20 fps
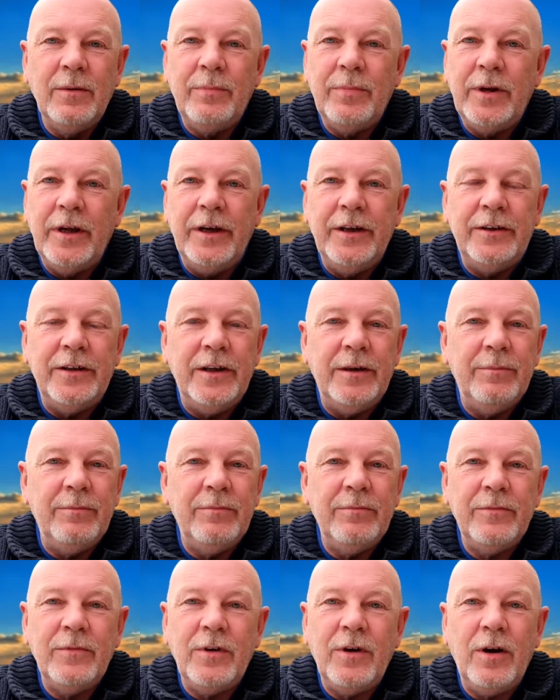Played
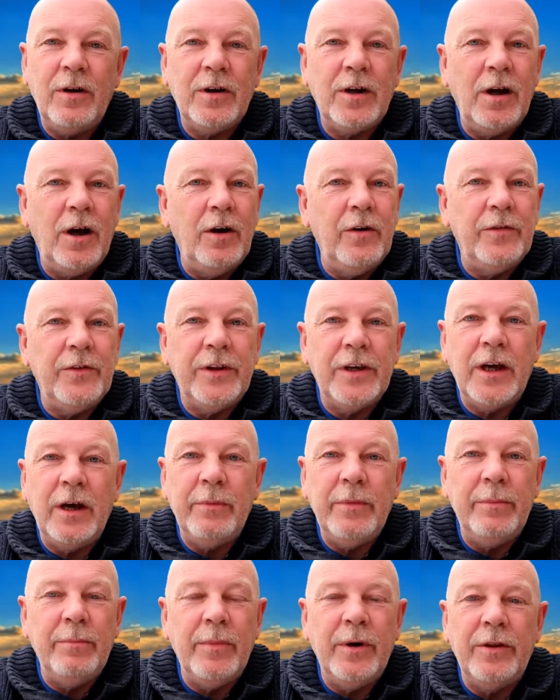him over the
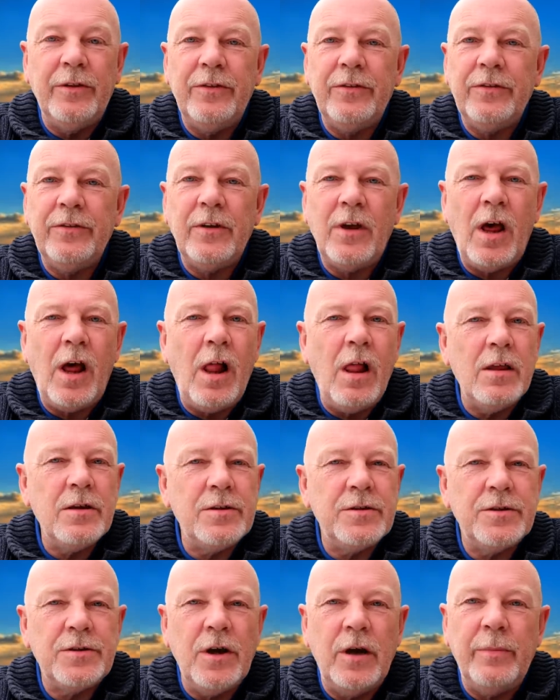coming months
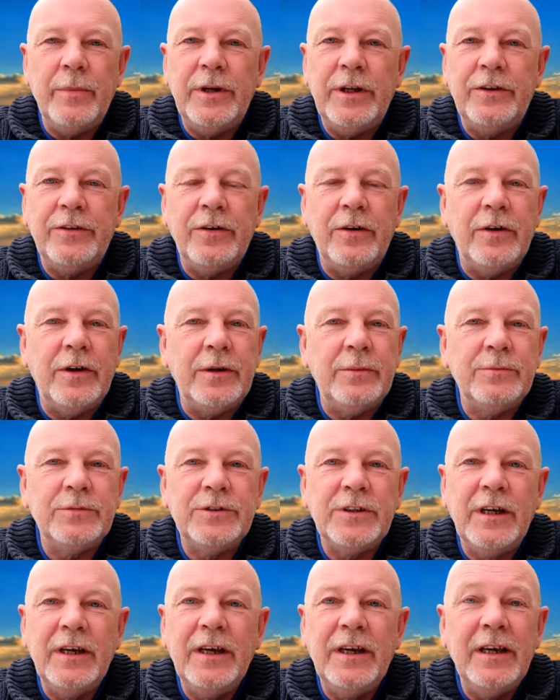so many times.